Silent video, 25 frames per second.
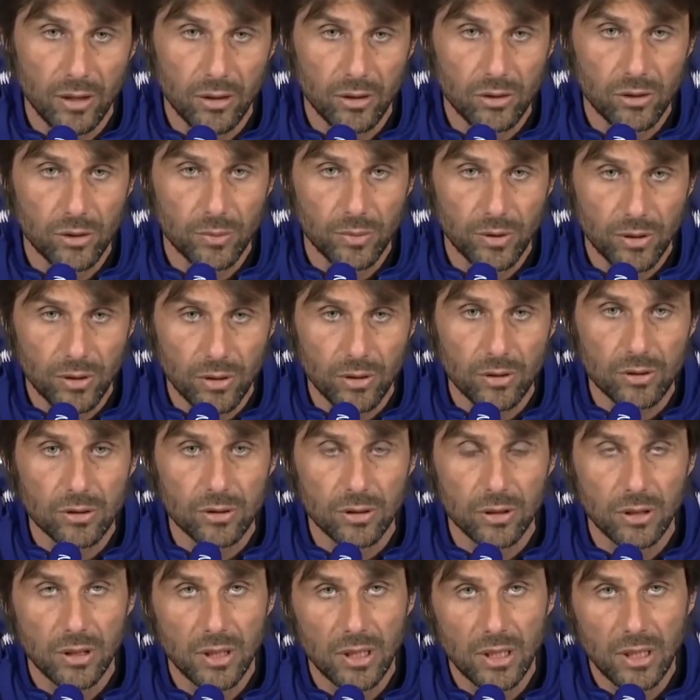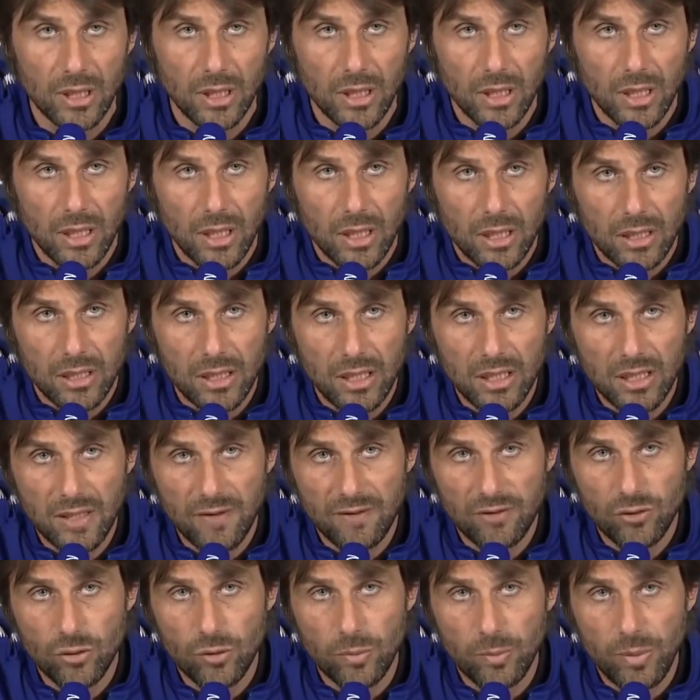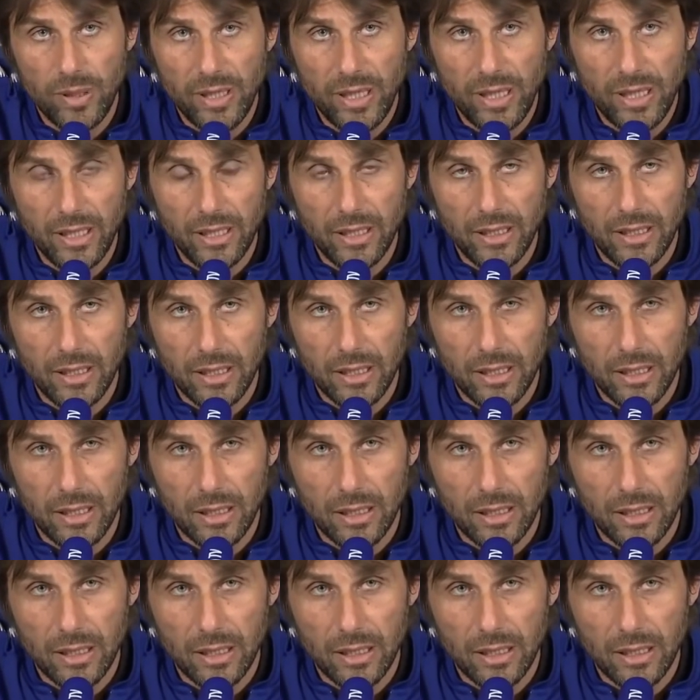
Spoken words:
also because they have to play